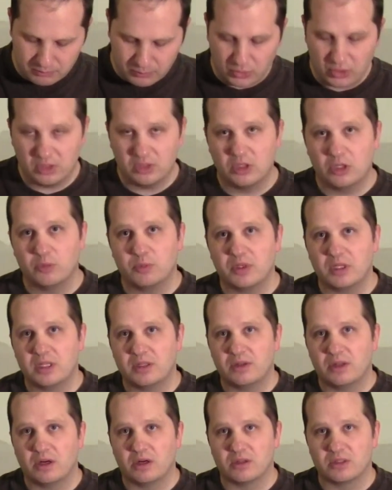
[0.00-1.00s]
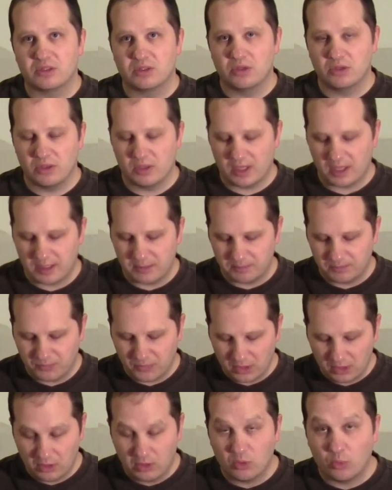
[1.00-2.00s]
put a little bit in there and stir it
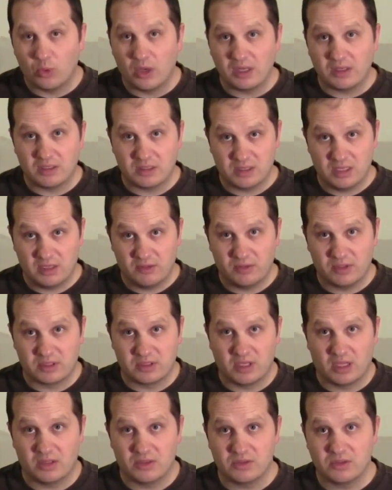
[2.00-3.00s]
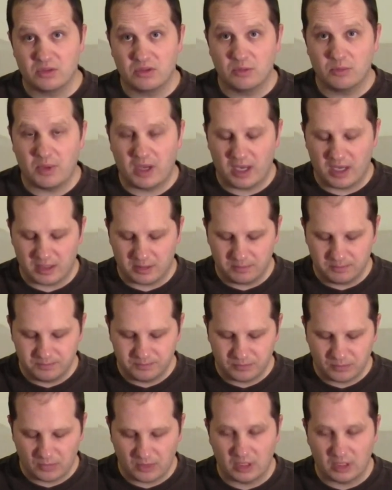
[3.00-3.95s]
up. Wait to see if it settles to the bottom.